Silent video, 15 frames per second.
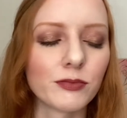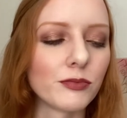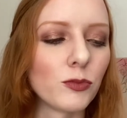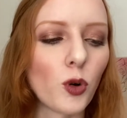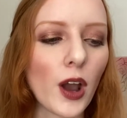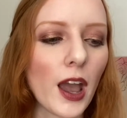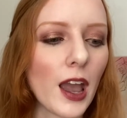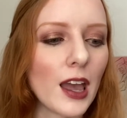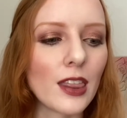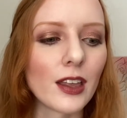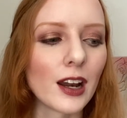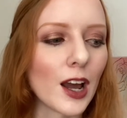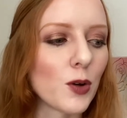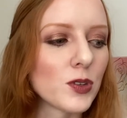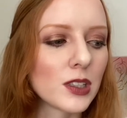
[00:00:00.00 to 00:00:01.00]
way
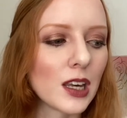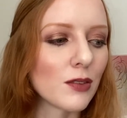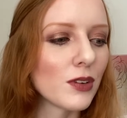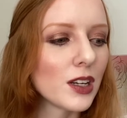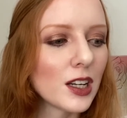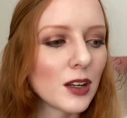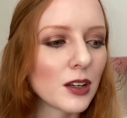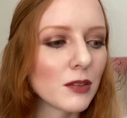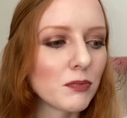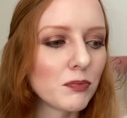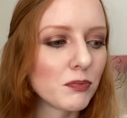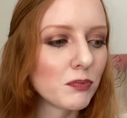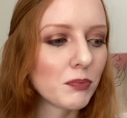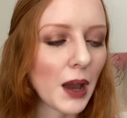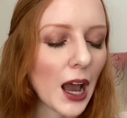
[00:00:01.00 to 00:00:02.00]
that I was given a
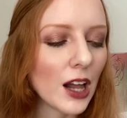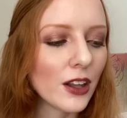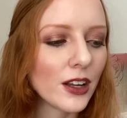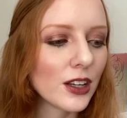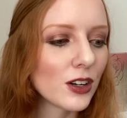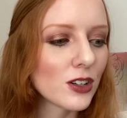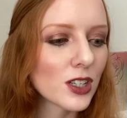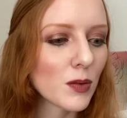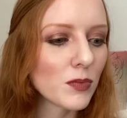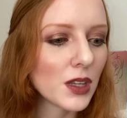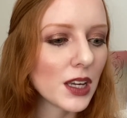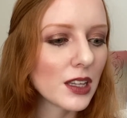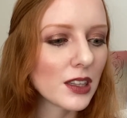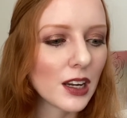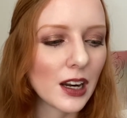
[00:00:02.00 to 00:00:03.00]
palette or
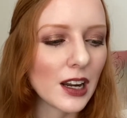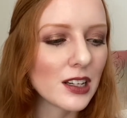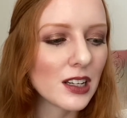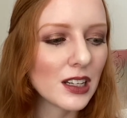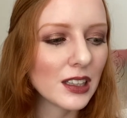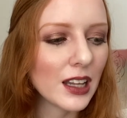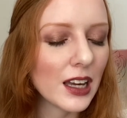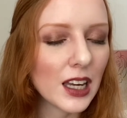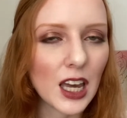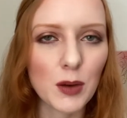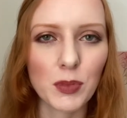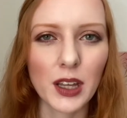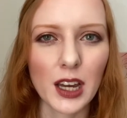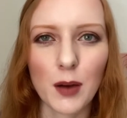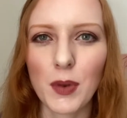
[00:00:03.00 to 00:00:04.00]
something and then I didn't like it,
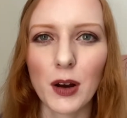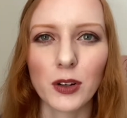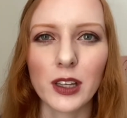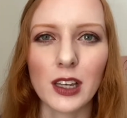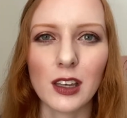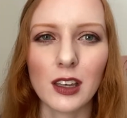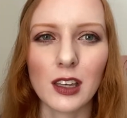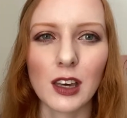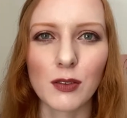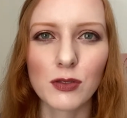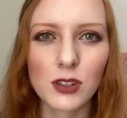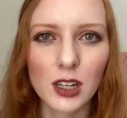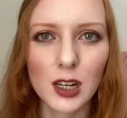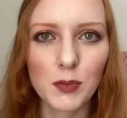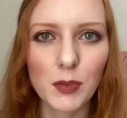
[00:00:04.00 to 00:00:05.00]
but like I'm not really
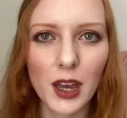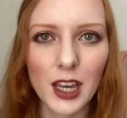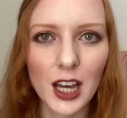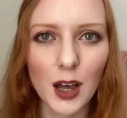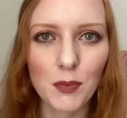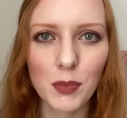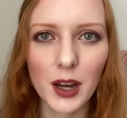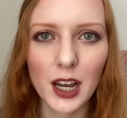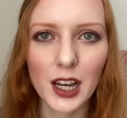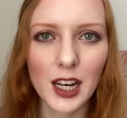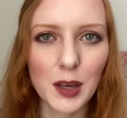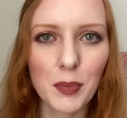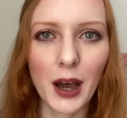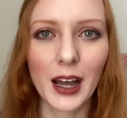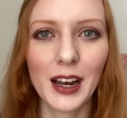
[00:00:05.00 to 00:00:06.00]
gifted makeup by
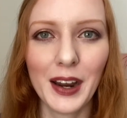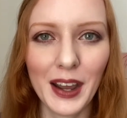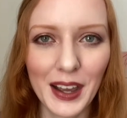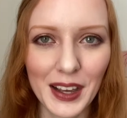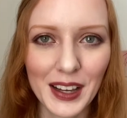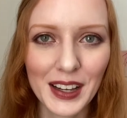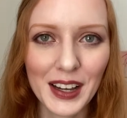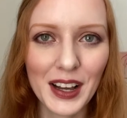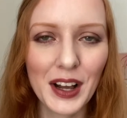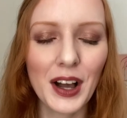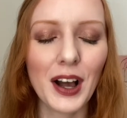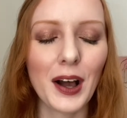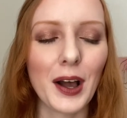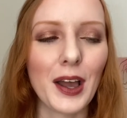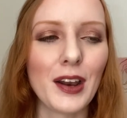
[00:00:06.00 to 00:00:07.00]
anybody.
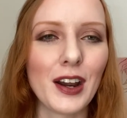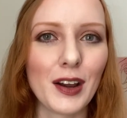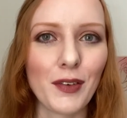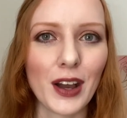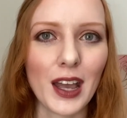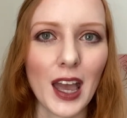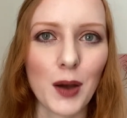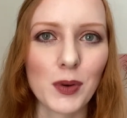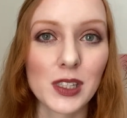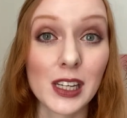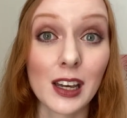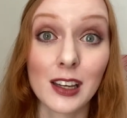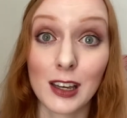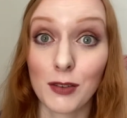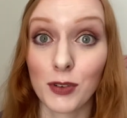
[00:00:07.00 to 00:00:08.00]
And if I am, it's like
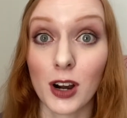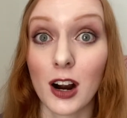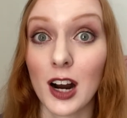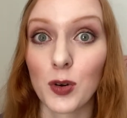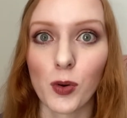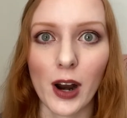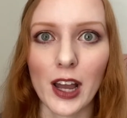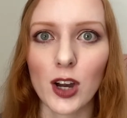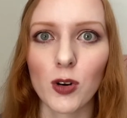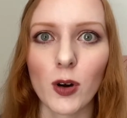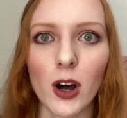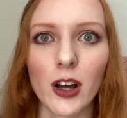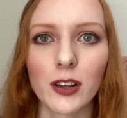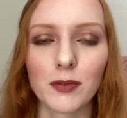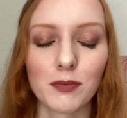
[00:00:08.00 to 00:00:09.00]
a gift card where I go
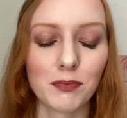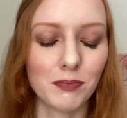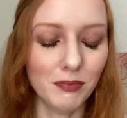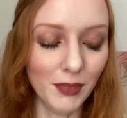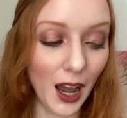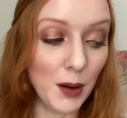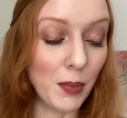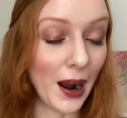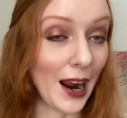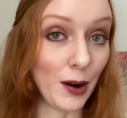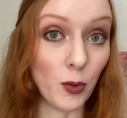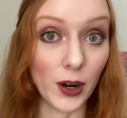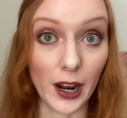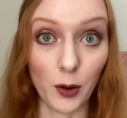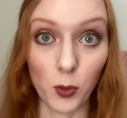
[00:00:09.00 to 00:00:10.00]
out and I buy
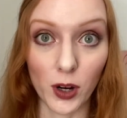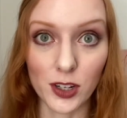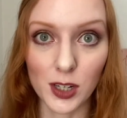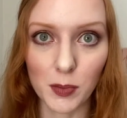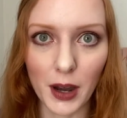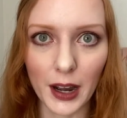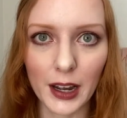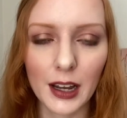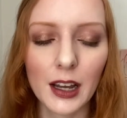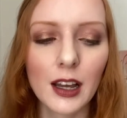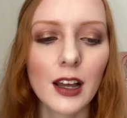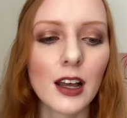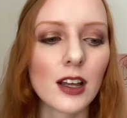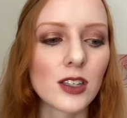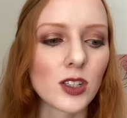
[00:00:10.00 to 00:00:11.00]
what I want to buy.
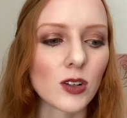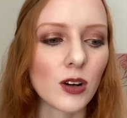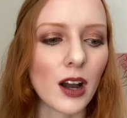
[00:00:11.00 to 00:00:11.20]
So